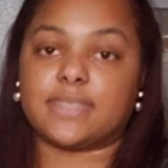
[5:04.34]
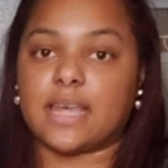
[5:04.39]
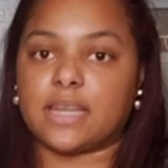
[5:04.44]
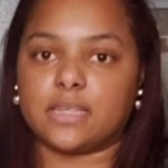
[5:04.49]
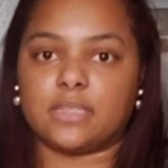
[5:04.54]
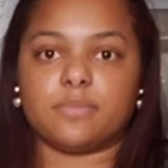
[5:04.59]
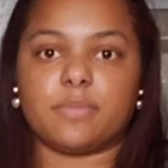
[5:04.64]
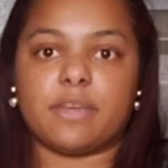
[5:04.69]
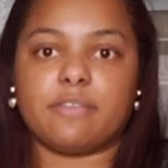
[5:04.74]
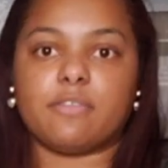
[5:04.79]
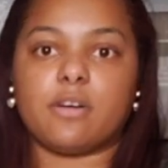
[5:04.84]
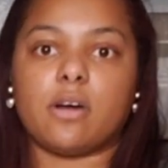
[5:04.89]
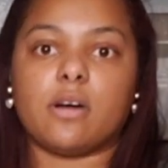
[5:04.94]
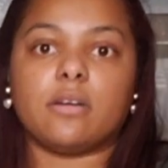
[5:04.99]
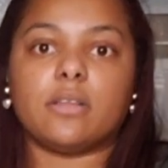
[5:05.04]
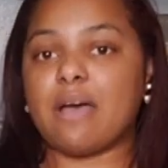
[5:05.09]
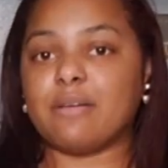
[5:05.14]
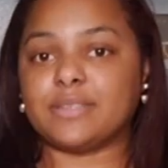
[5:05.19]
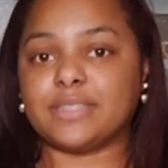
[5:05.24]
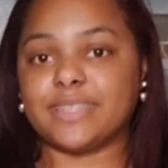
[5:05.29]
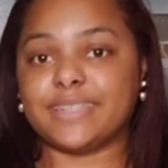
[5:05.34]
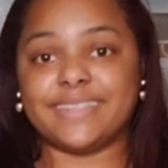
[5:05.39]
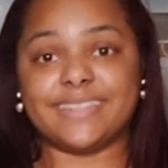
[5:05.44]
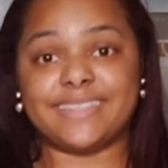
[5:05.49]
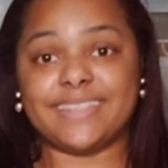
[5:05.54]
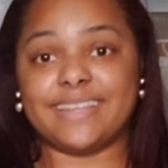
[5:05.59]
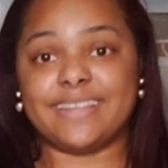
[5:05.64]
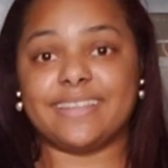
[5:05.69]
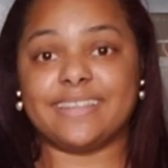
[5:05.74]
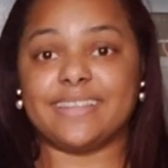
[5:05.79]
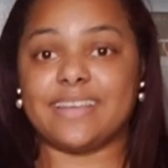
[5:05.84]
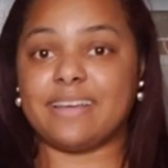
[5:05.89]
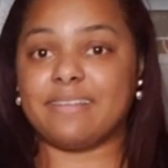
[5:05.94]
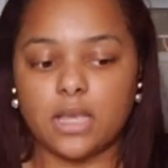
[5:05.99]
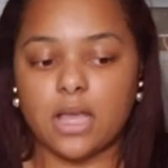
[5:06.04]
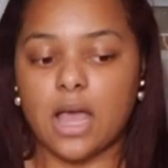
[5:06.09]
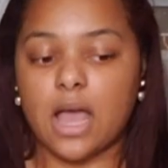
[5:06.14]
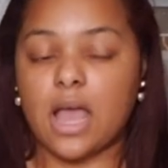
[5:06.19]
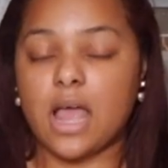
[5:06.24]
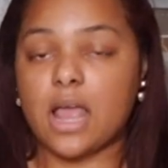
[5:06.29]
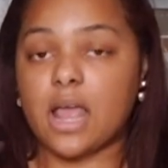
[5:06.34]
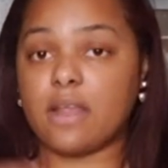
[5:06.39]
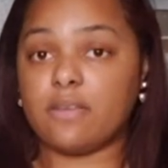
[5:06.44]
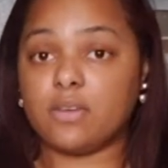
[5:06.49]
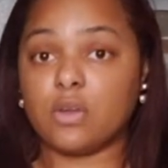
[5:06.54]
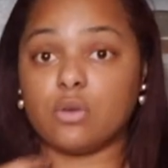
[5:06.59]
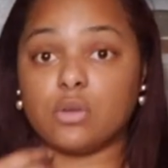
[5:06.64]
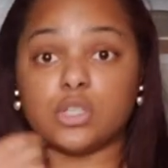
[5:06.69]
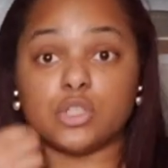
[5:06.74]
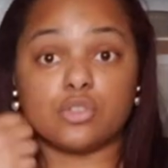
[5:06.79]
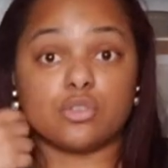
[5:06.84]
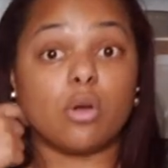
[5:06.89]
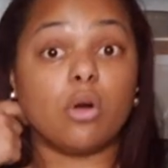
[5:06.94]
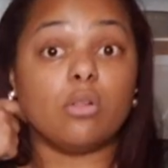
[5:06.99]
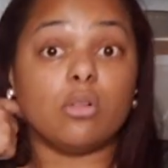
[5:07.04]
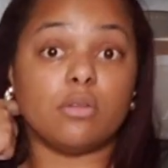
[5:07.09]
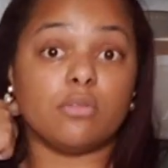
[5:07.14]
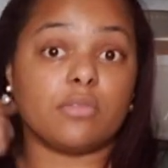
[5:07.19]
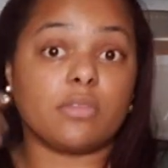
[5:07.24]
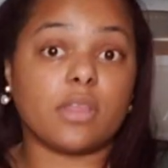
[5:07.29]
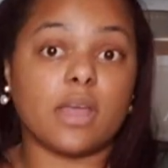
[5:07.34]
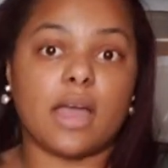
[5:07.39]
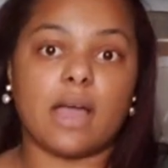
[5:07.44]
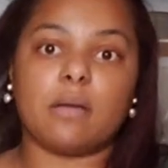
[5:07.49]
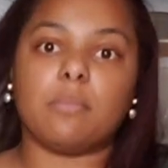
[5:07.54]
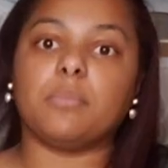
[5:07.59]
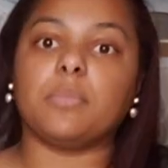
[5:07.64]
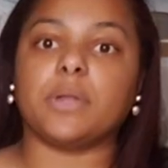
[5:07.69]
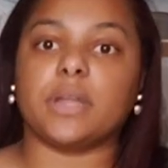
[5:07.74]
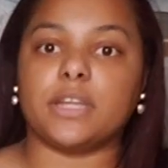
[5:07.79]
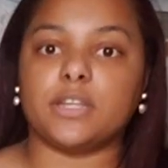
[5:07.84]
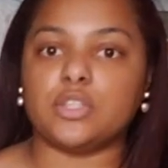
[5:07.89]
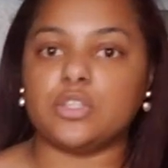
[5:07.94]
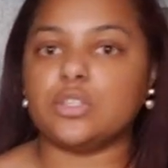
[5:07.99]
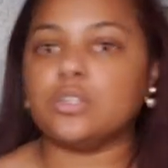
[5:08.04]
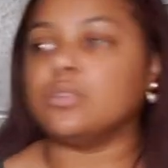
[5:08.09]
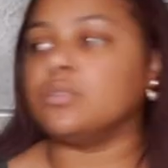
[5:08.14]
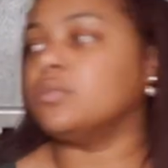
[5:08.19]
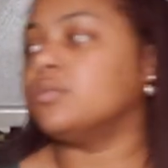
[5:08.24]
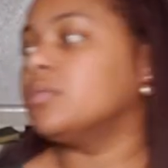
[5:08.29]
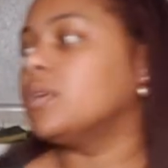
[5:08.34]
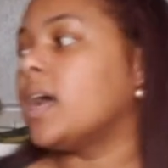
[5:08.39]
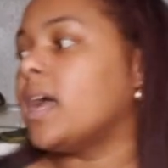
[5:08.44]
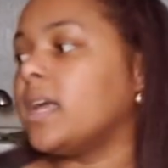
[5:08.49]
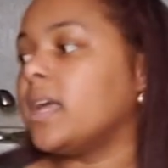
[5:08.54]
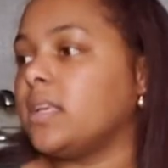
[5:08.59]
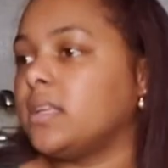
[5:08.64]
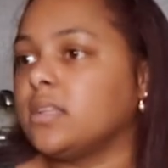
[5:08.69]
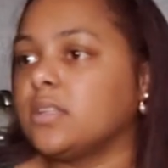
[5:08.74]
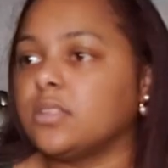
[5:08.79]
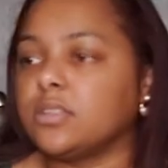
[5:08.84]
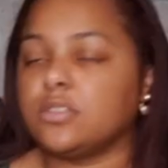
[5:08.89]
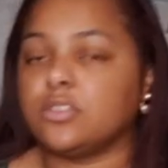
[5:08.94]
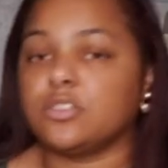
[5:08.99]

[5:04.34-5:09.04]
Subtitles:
that is my fault. I was gonna say that I have no control of that, but I do. I could